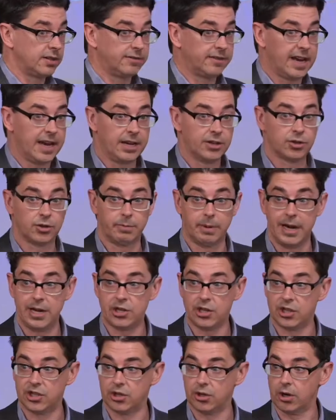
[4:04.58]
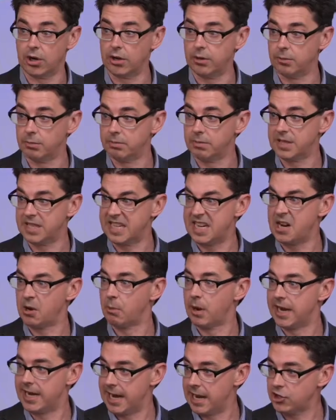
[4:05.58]
of cancer patients are going to see a
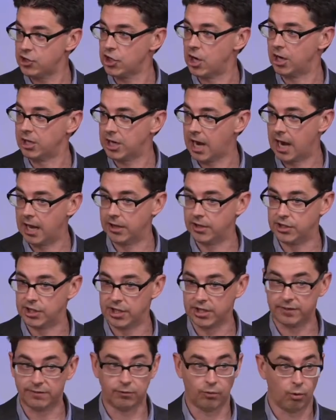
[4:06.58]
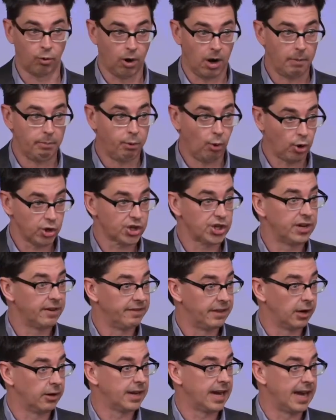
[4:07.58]
radiation oncologist for a portion of
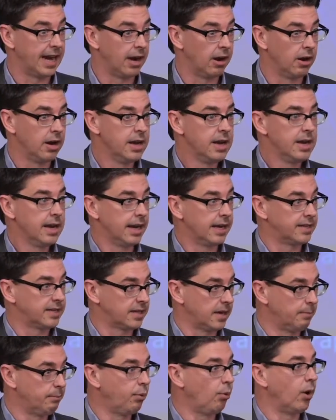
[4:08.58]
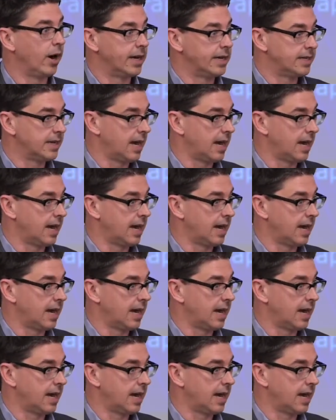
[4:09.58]
their care at some point in